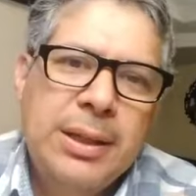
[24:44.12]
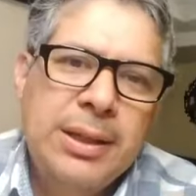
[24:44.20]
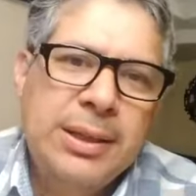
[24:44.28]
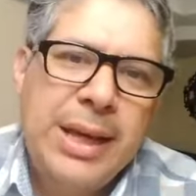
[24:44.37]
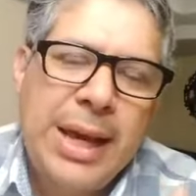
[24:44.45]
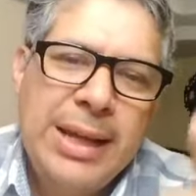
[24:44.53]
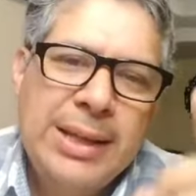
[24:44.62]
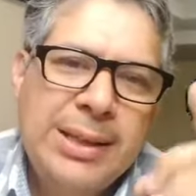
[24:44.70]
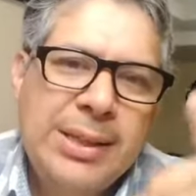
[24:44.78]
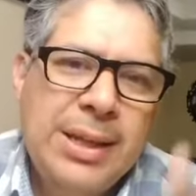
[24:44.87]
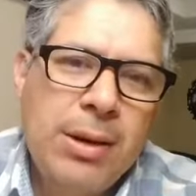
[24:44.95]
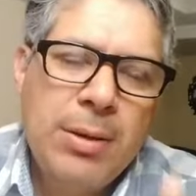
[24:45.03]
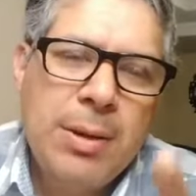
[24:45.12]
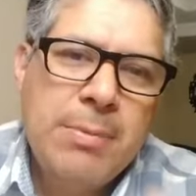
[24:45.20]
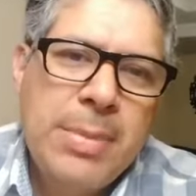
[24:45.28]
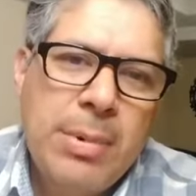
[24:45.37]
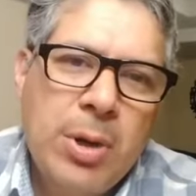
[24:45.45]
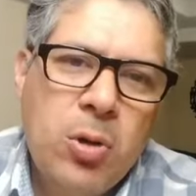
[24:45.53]
that He's still in the
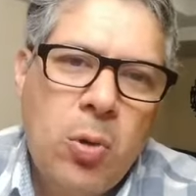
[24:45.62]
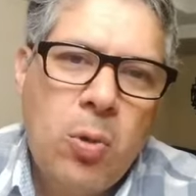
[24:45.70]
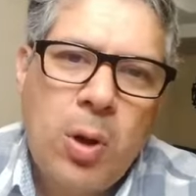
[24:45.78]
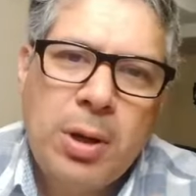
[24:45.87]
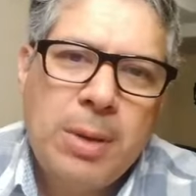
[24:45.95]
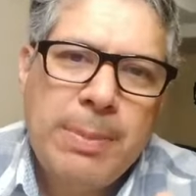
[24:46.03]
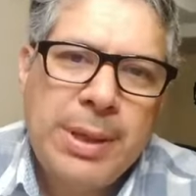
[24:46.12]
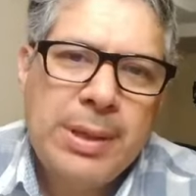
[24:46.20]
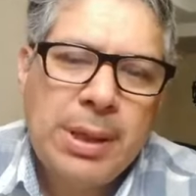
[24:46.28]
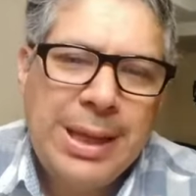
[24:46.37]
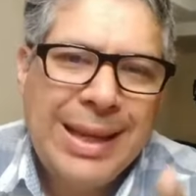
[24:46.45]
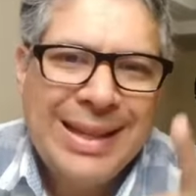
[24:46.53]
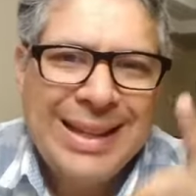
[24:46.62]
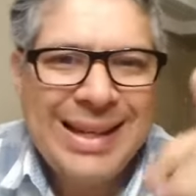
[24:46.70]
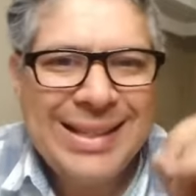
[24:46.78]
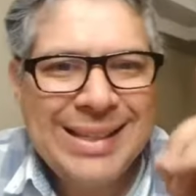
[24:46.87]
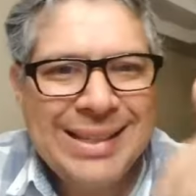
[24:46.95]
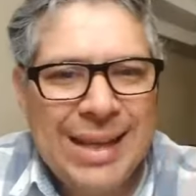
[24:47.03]
miracle working, that
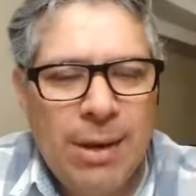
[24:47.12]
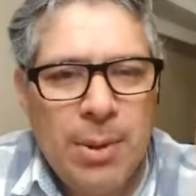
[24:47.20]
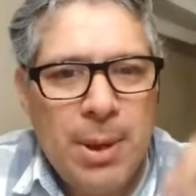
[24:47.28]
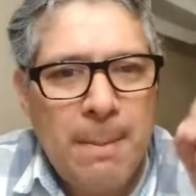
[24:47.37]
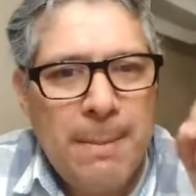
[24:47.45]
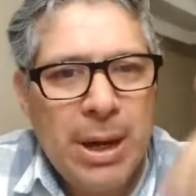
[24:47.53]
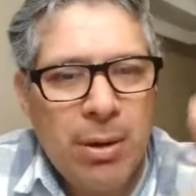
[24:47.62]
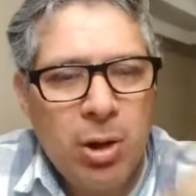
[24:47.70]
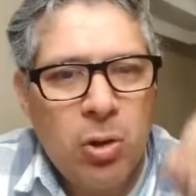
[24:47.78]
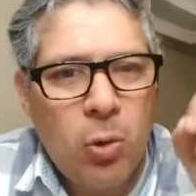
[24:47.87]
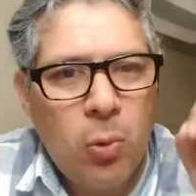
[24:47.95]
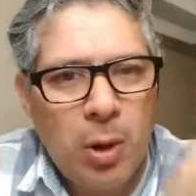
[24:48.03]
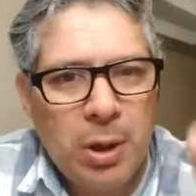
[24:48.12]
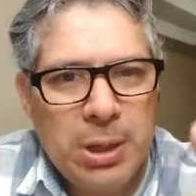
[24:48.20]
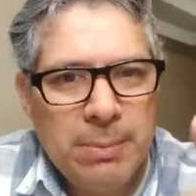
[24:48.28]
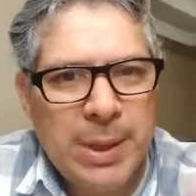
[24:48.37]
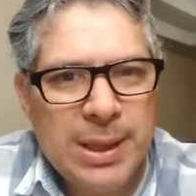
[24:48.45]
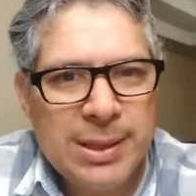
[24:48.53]
He's still in the miracle
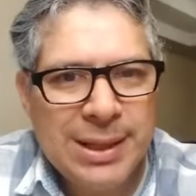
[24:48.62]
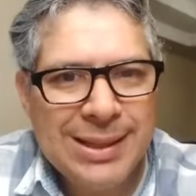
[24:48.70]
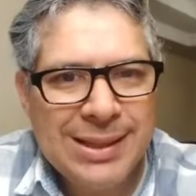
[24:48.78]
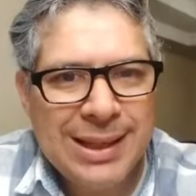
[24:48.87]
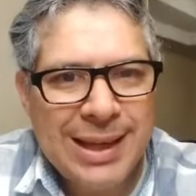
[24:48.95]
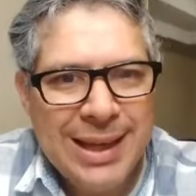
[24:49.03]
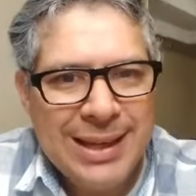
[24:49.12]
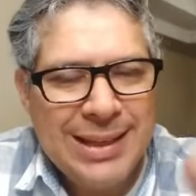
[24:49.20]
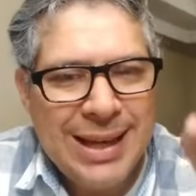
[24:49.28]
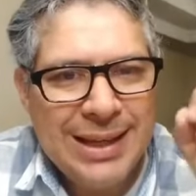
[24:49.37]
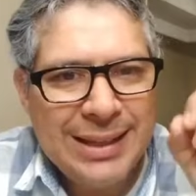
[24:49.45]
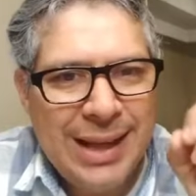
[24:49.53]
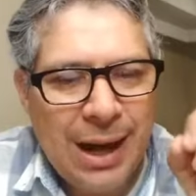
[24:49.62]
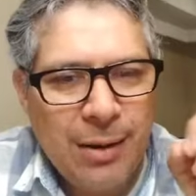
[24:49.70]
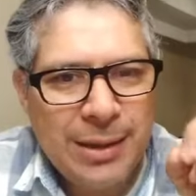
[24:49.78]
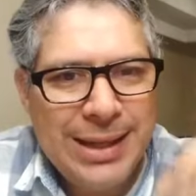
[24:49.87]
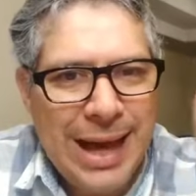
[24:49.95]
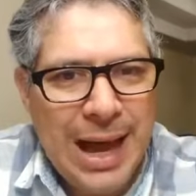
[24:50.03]
working business, that our
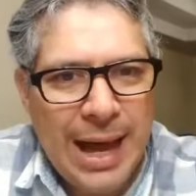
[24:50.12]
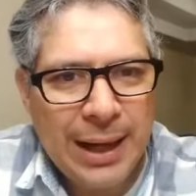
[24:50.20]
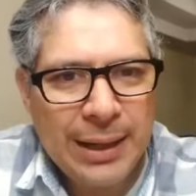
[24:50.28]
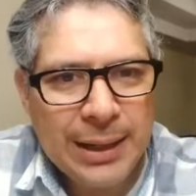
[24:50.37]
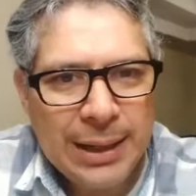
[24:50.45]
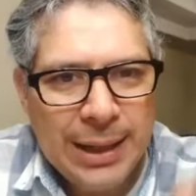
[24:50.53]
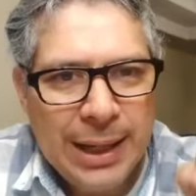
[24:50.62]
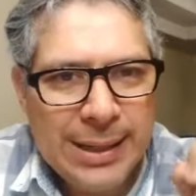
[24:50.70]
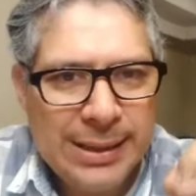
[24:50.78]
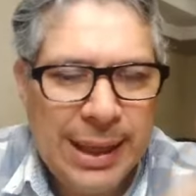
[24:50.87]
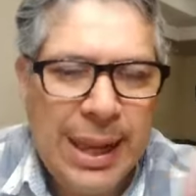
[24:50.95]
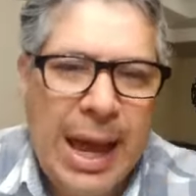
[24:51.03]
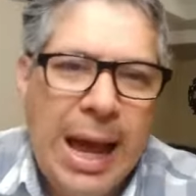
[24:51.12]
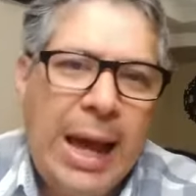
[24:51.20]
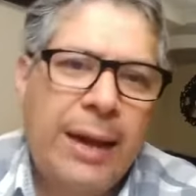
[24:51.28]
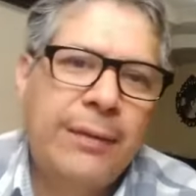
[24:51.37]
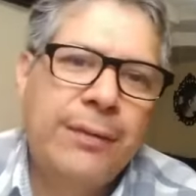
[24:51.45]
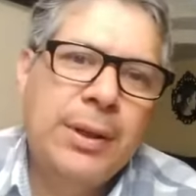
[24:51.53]
God is
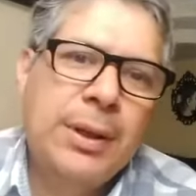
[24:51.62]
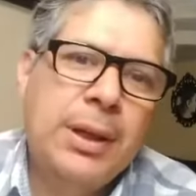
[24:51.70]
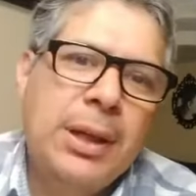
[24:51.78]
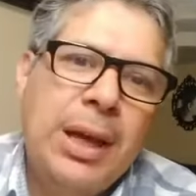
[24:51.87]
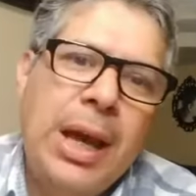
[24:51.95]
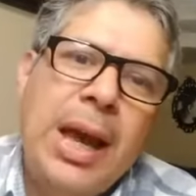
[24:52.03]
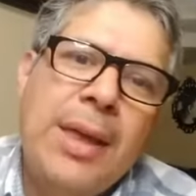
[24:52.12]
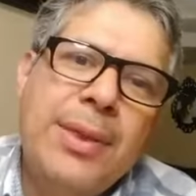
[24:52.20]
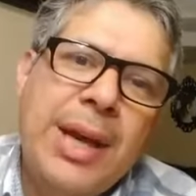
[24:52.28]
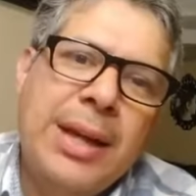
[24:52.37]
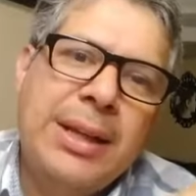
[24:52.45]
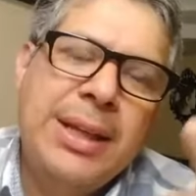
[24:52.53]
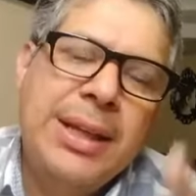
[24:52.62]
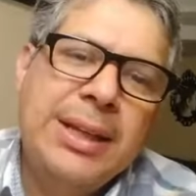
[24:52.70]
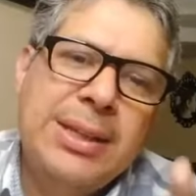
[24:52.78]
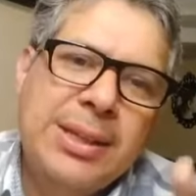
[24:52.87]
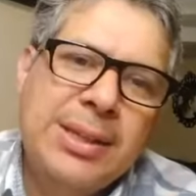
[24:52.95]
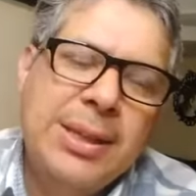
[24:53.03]
alive and that He
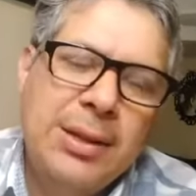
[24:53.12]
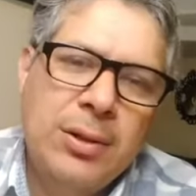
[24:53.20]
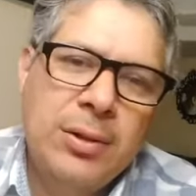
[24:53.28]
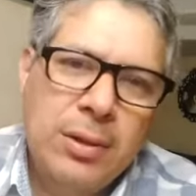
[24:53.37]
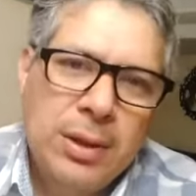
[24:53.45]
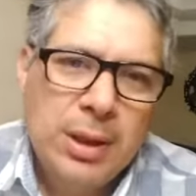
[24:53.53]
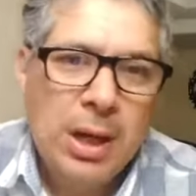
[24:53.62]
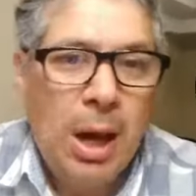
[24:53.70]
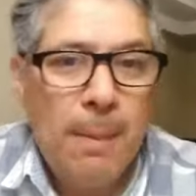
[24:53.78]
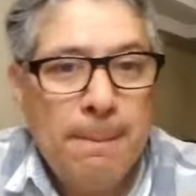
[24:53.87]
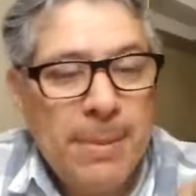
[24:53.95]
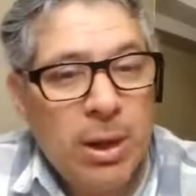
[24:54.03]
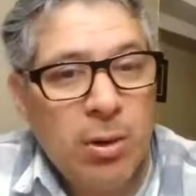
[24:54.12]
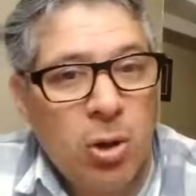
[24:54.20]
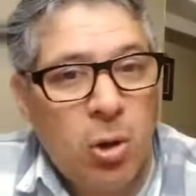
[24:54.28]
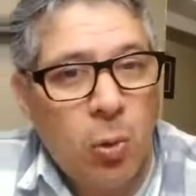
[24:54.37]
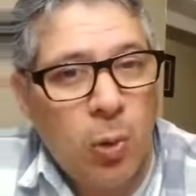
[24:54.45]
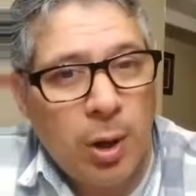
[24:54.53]
is still a
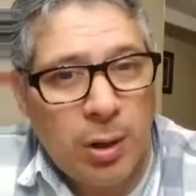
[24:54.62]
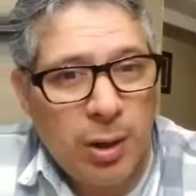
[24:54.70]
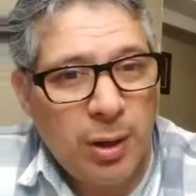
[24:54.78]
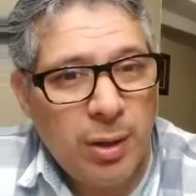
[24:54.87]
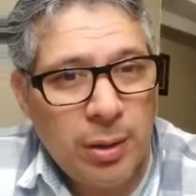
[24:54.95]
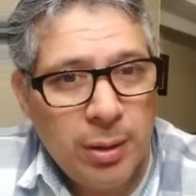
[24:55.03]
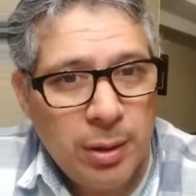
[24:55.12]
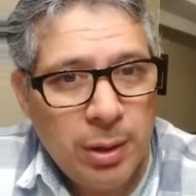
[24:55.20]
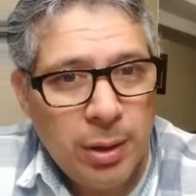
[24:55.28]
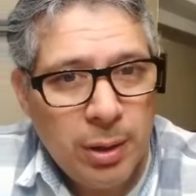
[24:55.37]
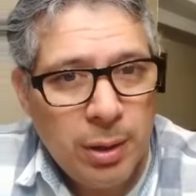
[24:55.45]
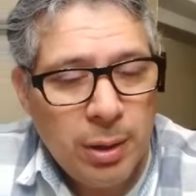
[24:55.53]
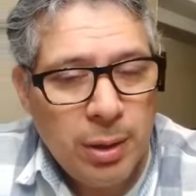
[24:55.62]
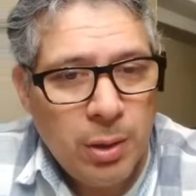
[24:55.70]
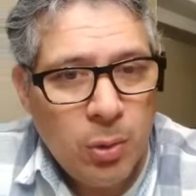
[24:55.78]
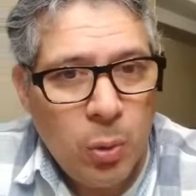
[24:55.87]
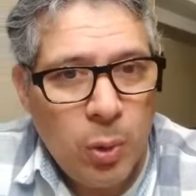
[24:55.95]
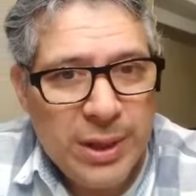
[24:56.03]
miracle worker.
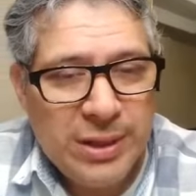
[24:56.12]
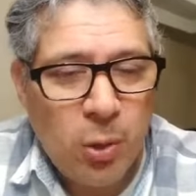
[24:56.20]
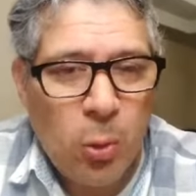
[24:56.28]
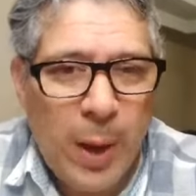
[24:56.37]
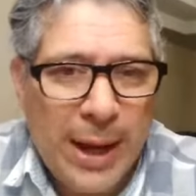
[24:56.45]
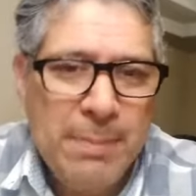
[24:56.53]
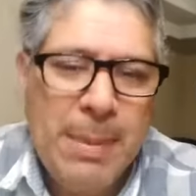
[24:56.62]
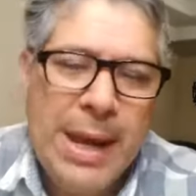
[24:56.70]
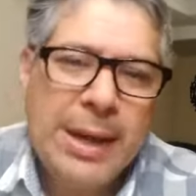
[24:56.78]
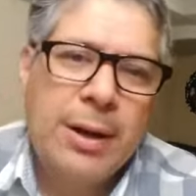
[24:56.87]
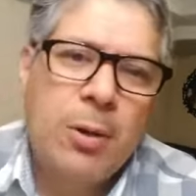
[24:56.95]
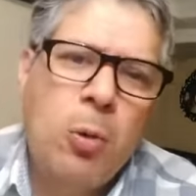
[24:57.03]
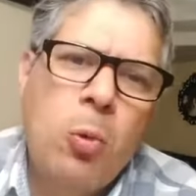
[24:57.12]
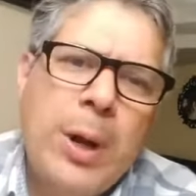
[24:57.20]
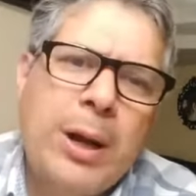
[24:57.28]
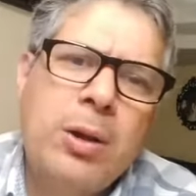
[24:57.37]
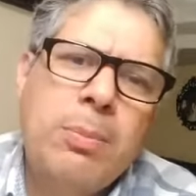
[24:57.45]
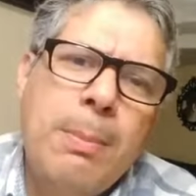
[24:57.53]
He's a way maker,
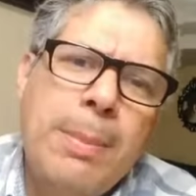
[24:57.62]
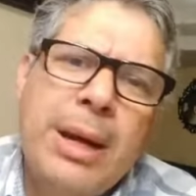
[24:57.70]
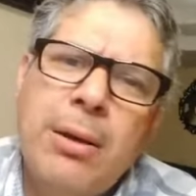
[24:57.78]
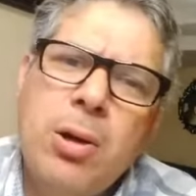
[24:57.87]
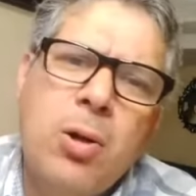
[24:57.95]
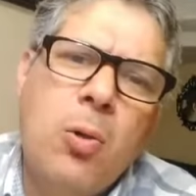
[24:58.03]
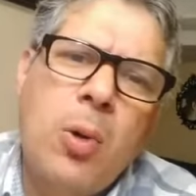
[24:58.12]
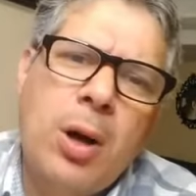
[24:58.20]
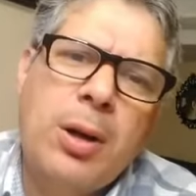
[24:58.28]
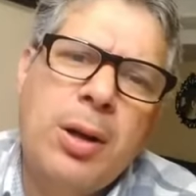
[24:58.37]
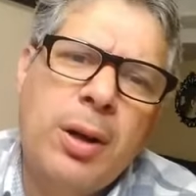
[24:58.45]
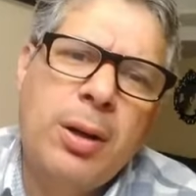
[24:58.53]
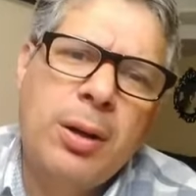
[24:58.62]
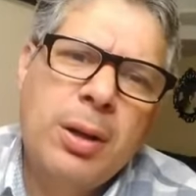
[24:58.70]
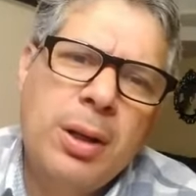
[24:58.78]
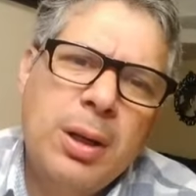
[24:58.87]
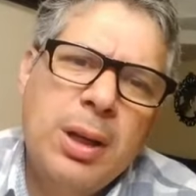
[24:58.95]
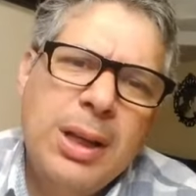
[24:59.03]
miracle worker,
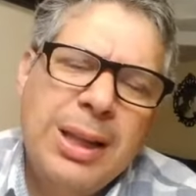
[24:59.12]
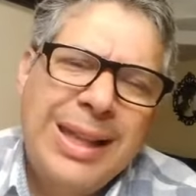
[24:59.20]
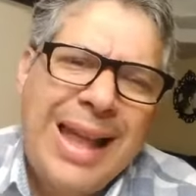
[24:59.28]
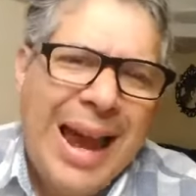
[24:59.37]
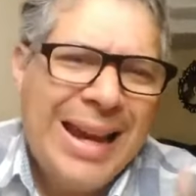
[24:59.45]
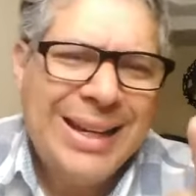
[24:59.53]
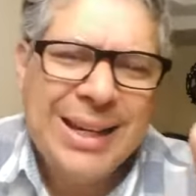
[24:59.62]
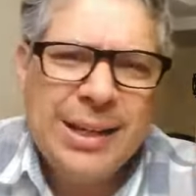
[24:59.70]
light in the